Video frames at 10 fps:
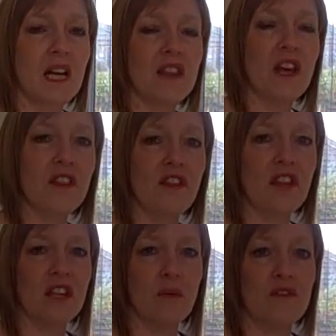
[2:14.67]
The other
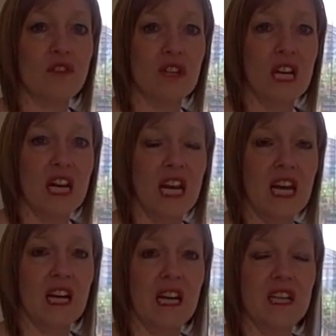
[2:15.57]
thing that we've done in
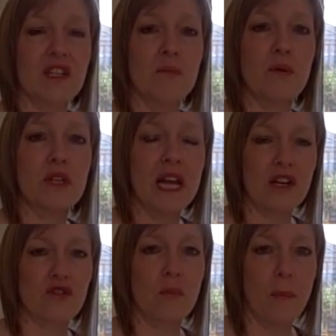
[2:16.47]
here is to put an
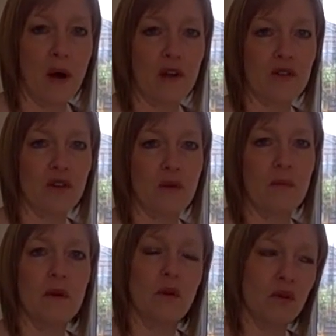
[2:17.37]
extra
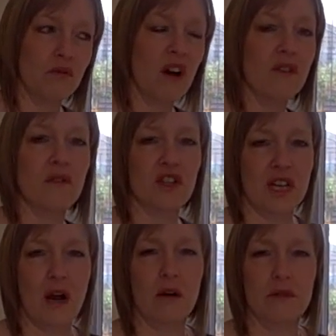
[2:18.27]
bathroom, or rather a
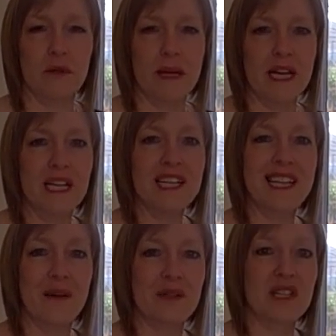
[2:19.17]
shower room, in
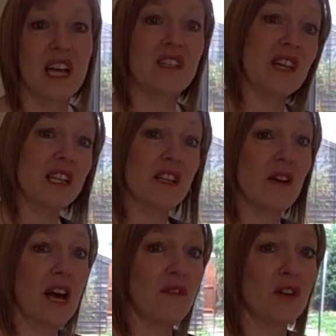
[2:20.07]
downstairs. So let's go
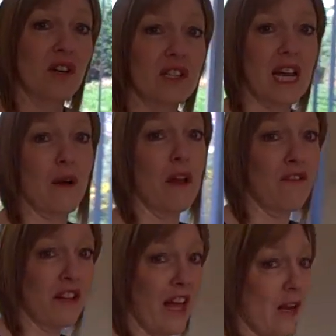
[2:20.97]
and have a look at how
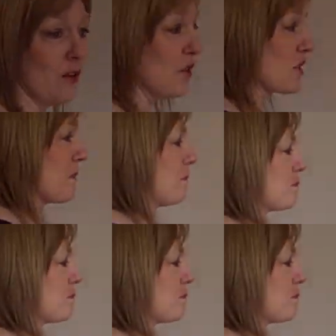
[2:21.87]
lovely that looks.